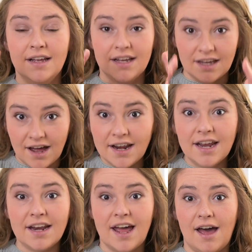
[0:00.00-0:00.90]
cut it
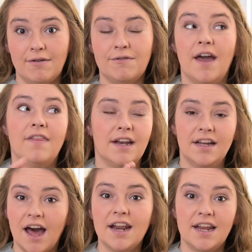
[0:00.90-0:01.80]
in half, and then
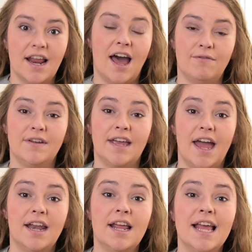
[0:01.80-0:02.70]
cut it in half
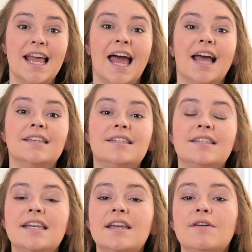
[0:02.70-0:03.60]
again, and
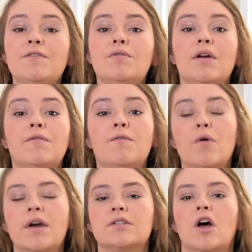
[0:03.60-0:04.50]
see if you can
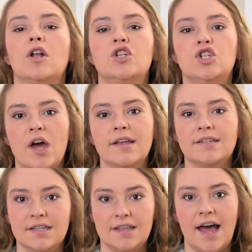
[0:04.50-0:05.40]
focus on
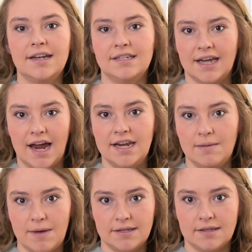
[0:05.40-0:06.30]
just that tiny
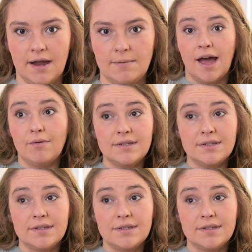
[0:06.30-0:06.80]
baseline. I will